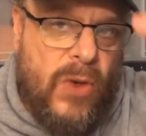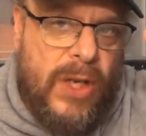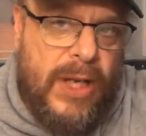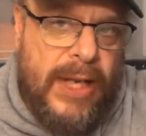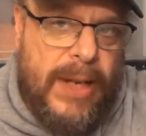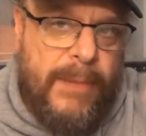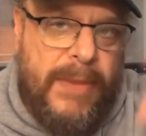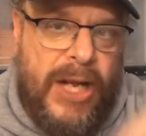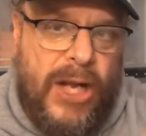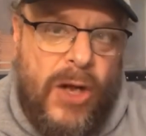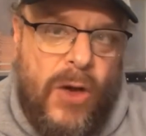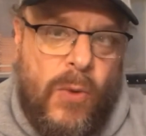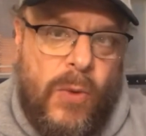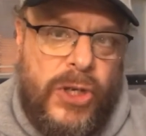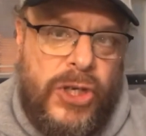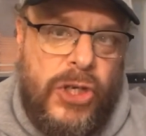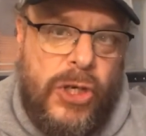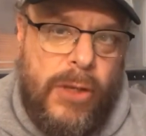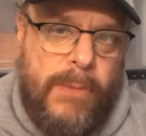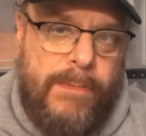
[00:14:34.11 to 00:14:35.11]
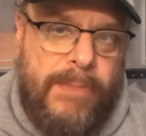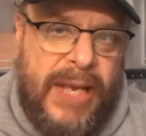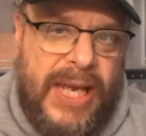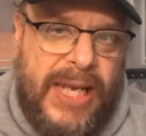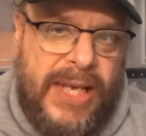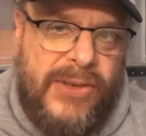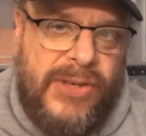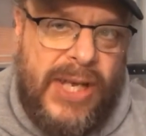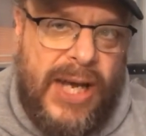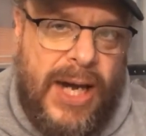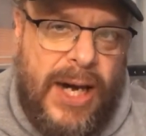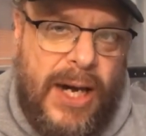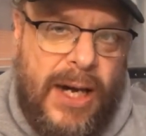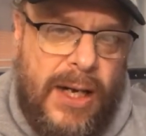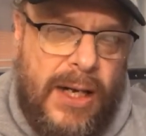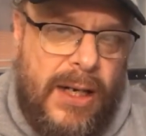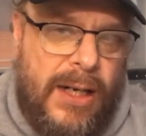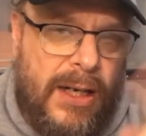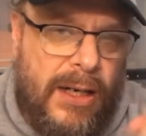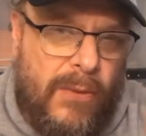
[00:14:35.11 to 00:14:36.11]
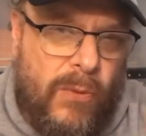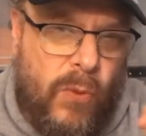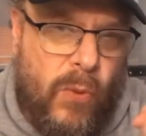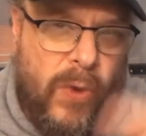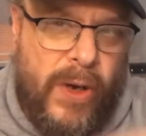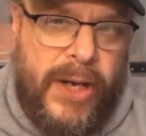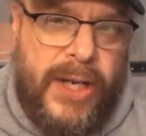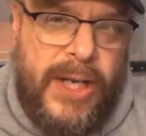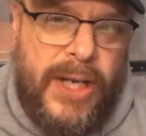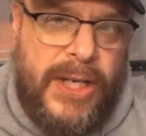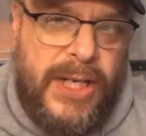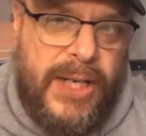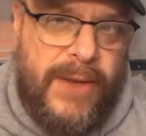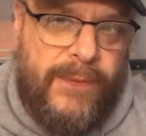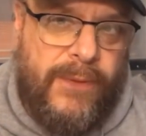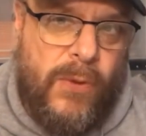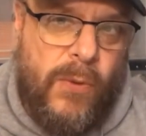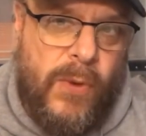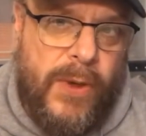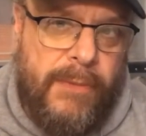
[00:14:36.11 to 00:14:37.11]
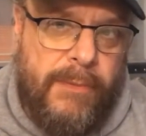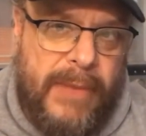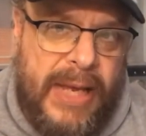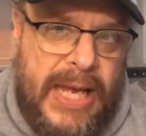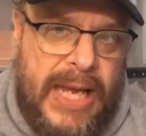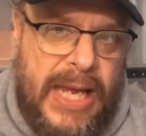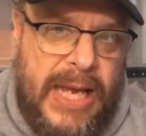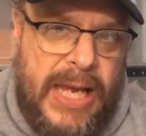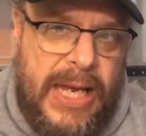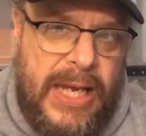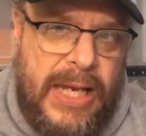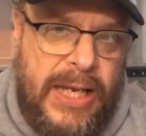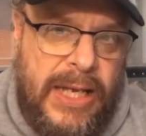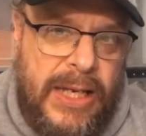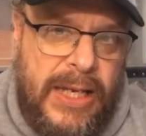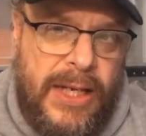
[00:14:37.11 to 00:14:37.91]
Let me know what your picks are. Where do you differ with me?